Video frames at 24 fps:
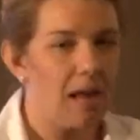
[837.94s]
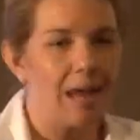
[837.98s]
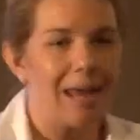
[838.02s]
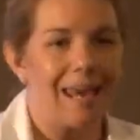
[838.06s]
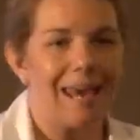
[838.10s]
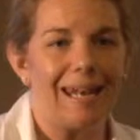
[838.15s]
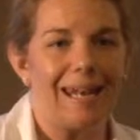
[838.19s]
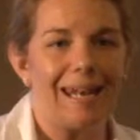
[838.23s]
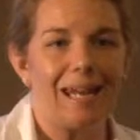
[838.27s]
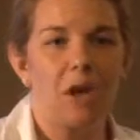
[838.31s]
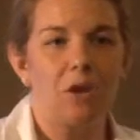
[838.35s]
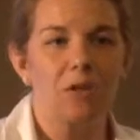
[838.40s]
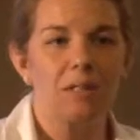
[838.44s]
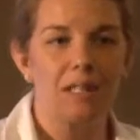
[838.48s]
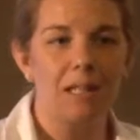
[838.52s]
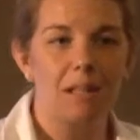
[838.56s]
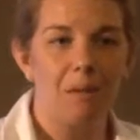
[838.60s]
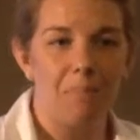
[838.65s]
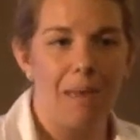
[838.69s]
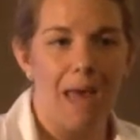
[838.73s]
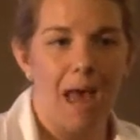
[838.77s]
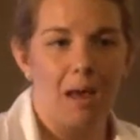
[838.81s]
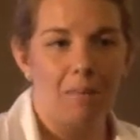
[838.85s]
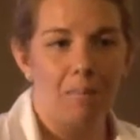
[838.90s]
And it goes in the
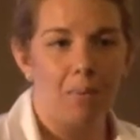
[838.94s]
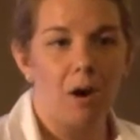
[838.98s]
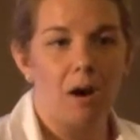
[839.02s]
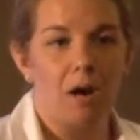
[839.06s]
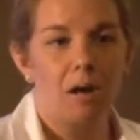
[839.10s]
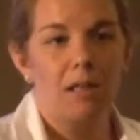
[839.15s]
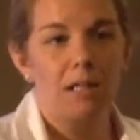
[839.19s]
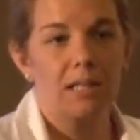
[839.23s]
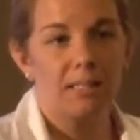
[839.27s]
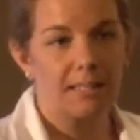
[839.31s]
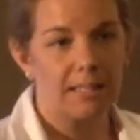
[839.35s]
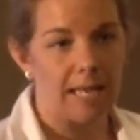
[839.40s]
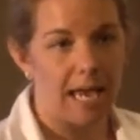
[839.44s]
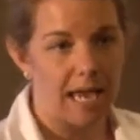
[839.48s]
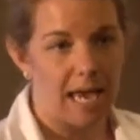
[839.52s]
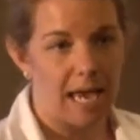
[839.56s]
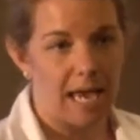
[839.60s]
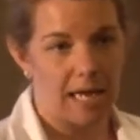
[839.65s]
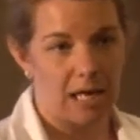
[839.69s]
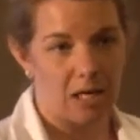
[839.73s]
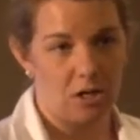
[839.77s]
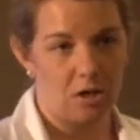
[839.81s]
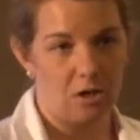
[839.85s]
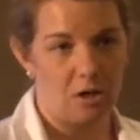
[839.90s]
back part in the
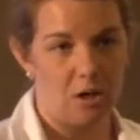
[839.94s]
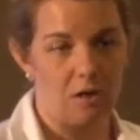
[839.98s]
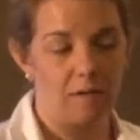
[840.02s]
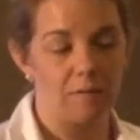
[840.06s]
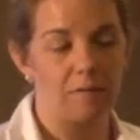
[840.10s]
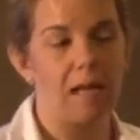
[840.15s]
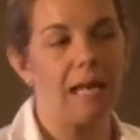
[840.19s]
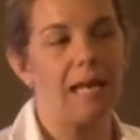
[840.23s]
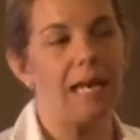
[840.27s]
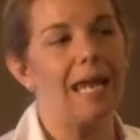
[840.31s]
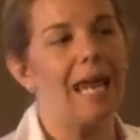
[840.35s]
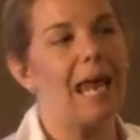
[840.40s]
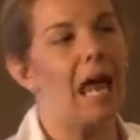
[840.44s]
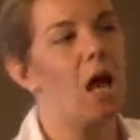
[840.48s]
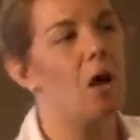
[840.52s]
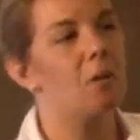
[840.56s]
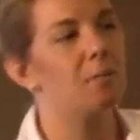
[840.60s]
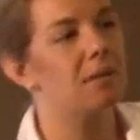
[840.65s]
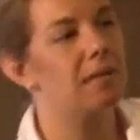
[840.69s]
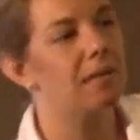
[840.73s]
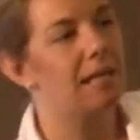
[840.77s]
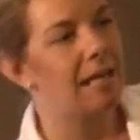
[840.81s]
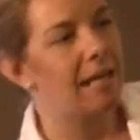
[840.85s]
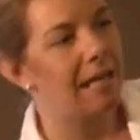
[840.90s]
sciatic nerve, and it
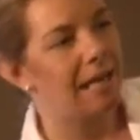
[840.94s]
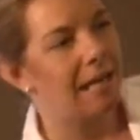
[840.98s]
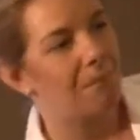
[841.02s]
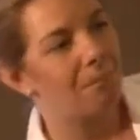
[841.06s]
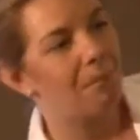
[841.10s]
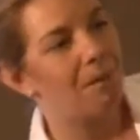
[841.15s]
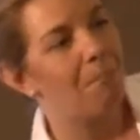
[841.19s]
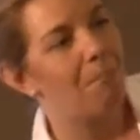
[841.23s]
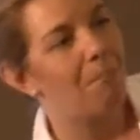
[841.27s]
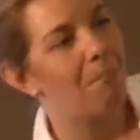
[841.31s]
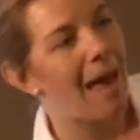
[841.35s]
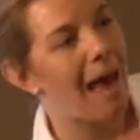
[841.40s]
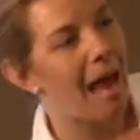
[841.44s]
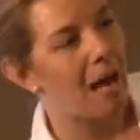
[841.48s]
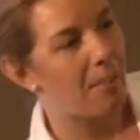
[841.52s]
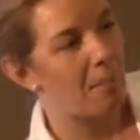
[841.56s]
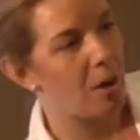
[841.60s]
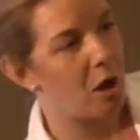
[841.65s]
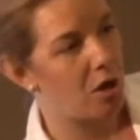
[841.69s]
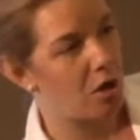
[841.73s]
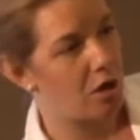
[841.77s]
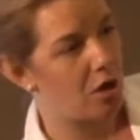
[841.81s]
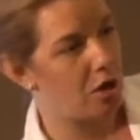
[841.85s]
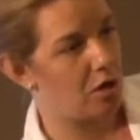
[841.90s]
helps to keep the back
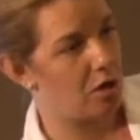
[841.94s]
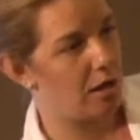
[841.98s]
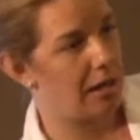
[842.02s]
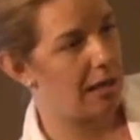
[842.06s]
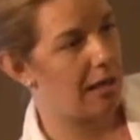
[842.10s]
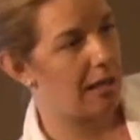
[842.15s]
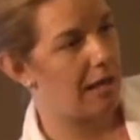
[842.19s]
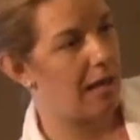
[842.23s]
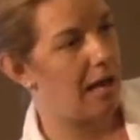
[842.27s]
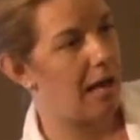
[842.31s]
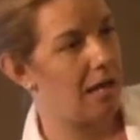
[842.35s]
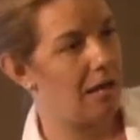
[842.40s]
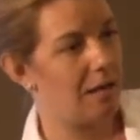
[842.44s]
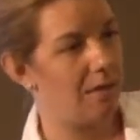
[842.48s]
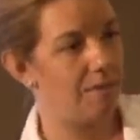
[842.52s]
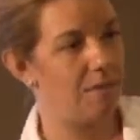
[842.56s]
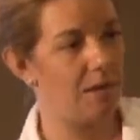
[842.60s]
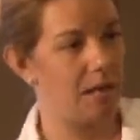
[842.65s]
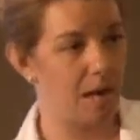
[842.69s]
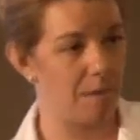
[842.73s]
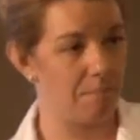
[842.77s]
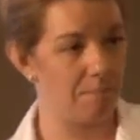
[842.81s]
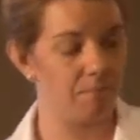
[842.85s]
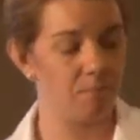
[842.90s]
part of your knee kind of
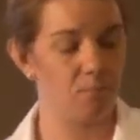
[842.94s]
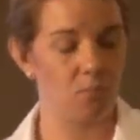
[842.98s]
numb,